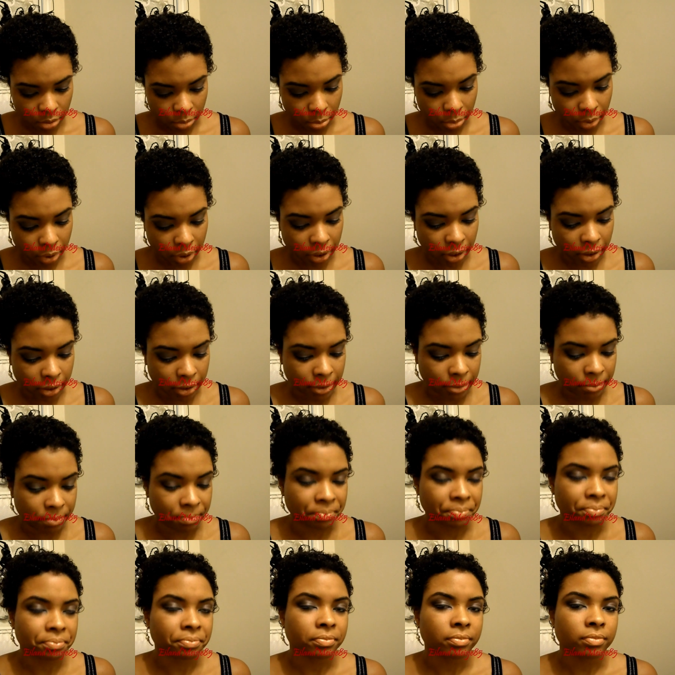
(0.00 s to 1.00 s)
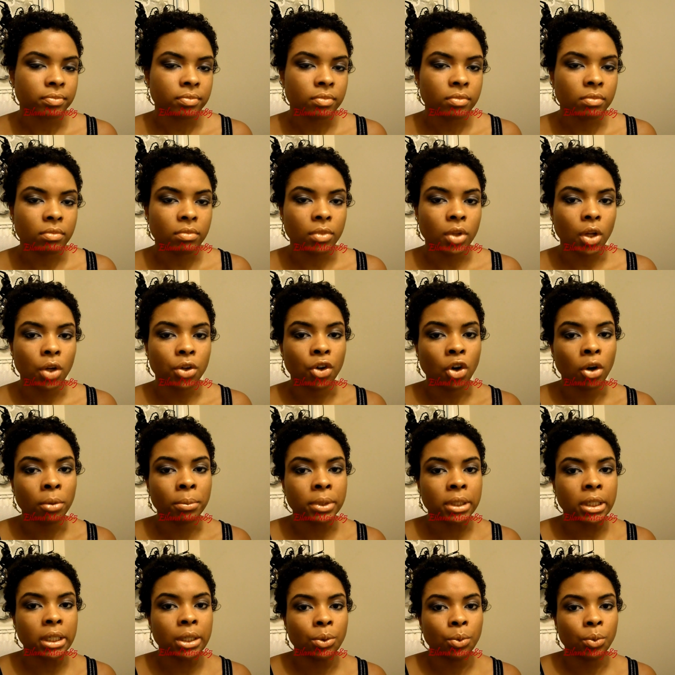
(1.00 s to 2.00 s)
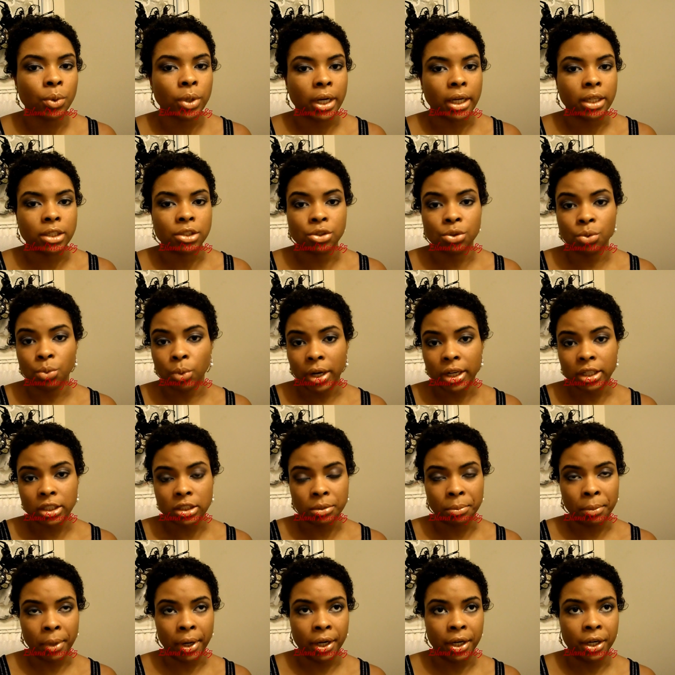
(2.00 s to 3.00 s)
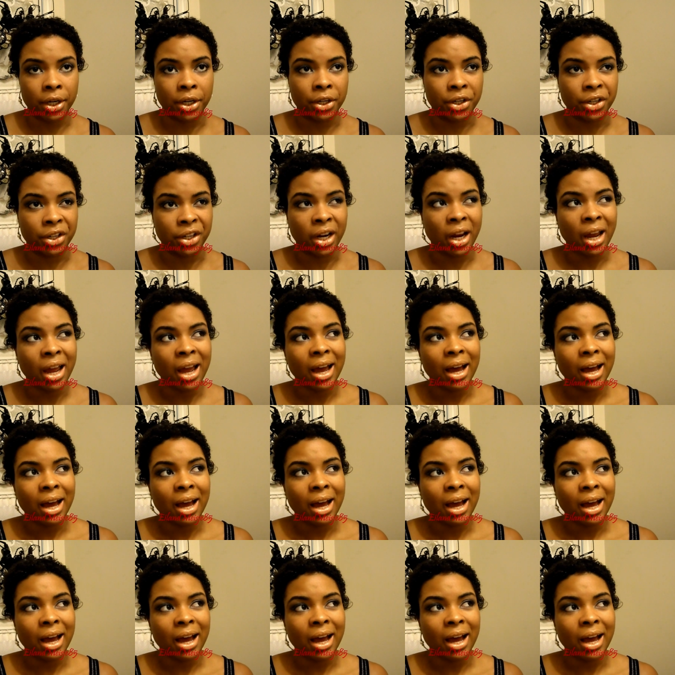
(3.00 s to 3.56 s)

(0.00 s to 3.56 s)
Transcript: But um, normally when I do wash my hair,